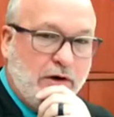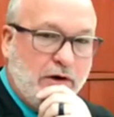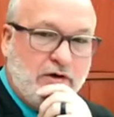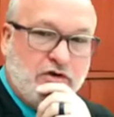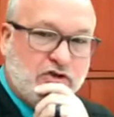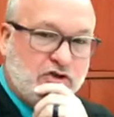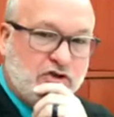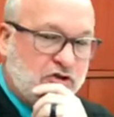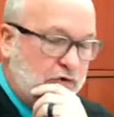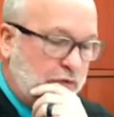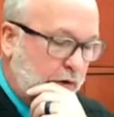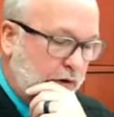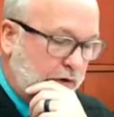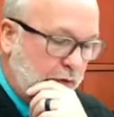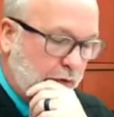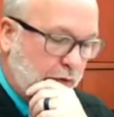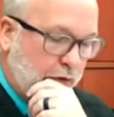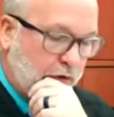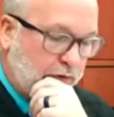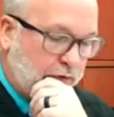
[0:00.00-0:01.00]
don't you just do one
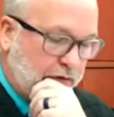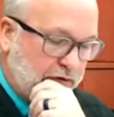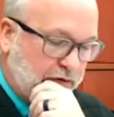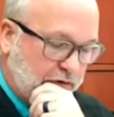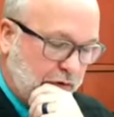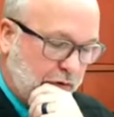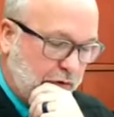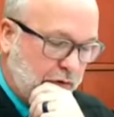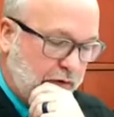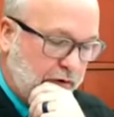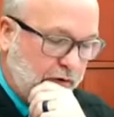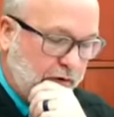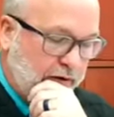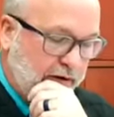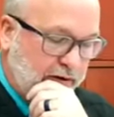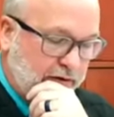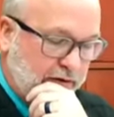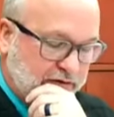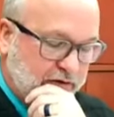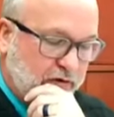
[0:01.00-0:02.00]
order for this whole
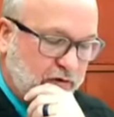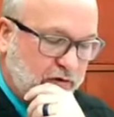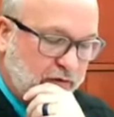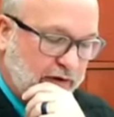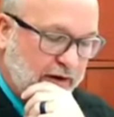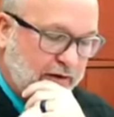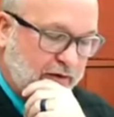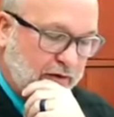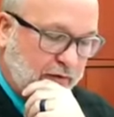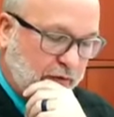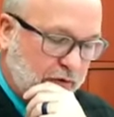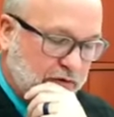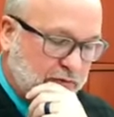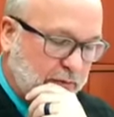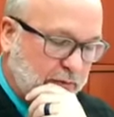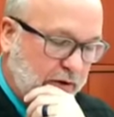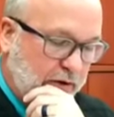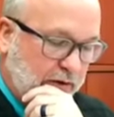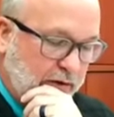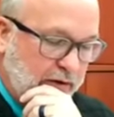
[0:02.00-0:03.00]
hearing? So you've got the first
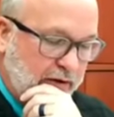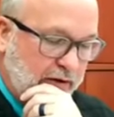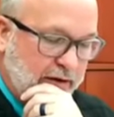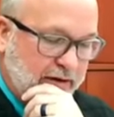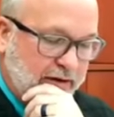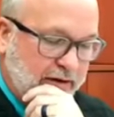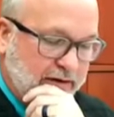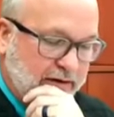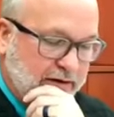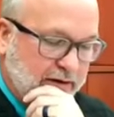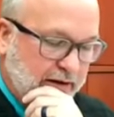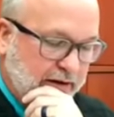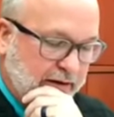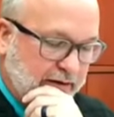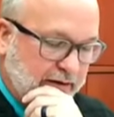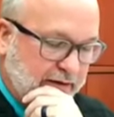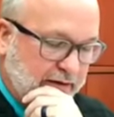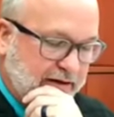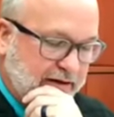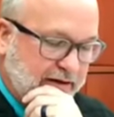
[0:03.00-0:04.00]
part.
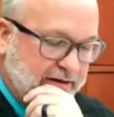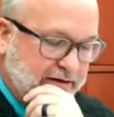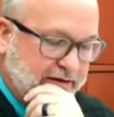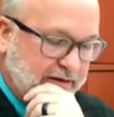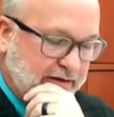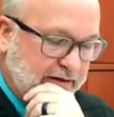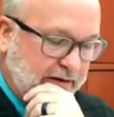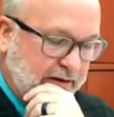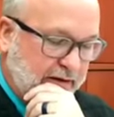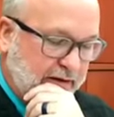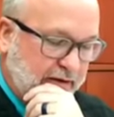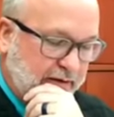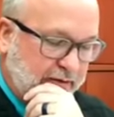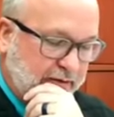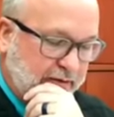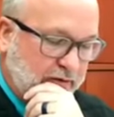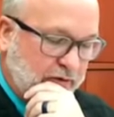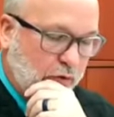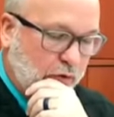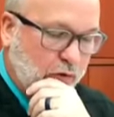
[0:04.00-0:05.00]
Next,
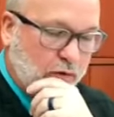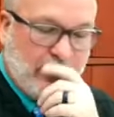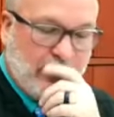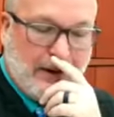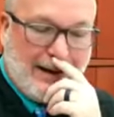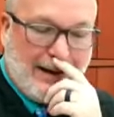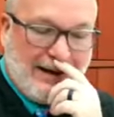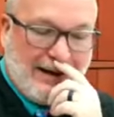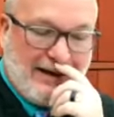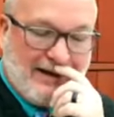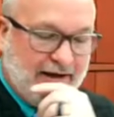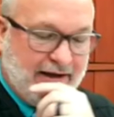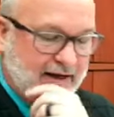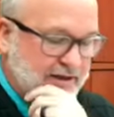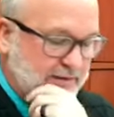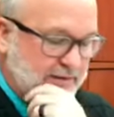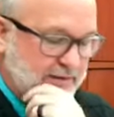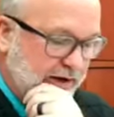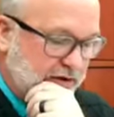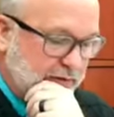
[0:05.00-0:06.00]
court on
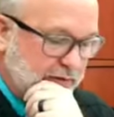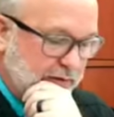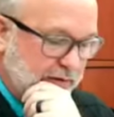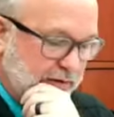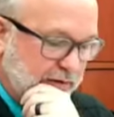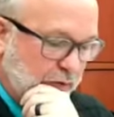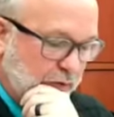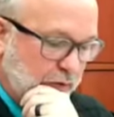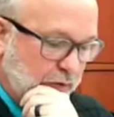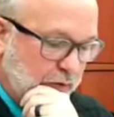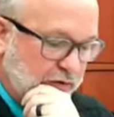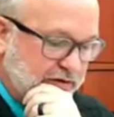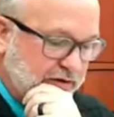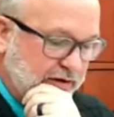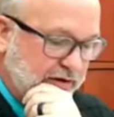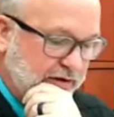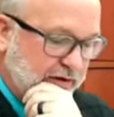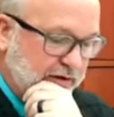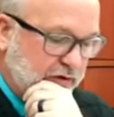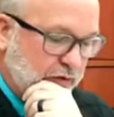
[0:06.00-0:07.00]
case management orders
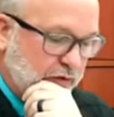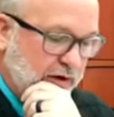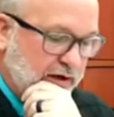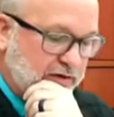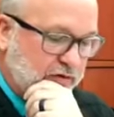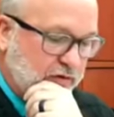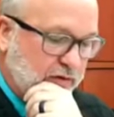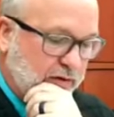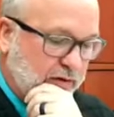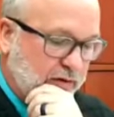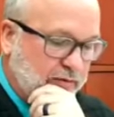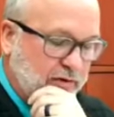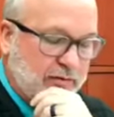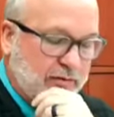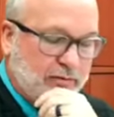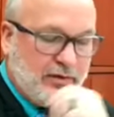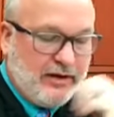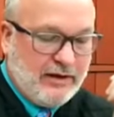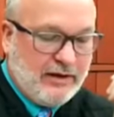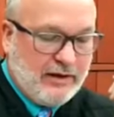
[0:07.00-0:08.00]
that the transcript
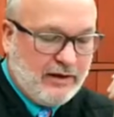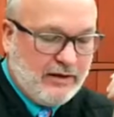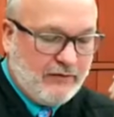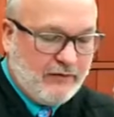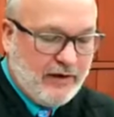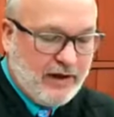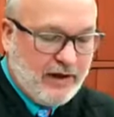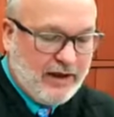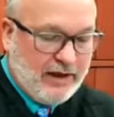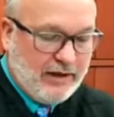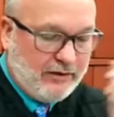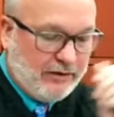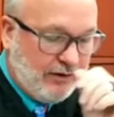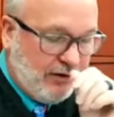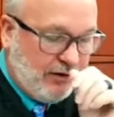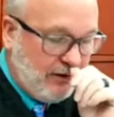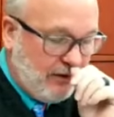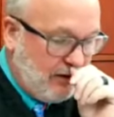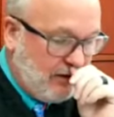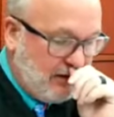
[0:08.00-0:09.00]
be
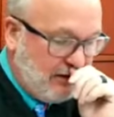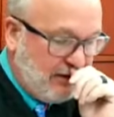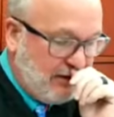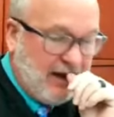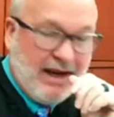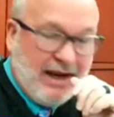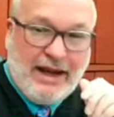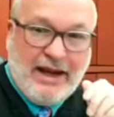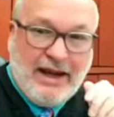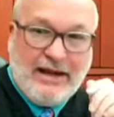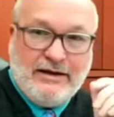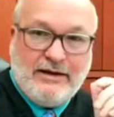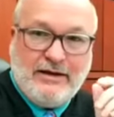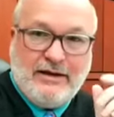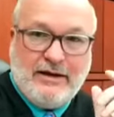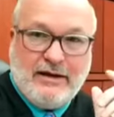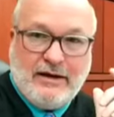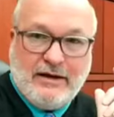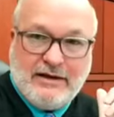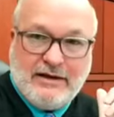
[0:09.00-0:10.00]
filed and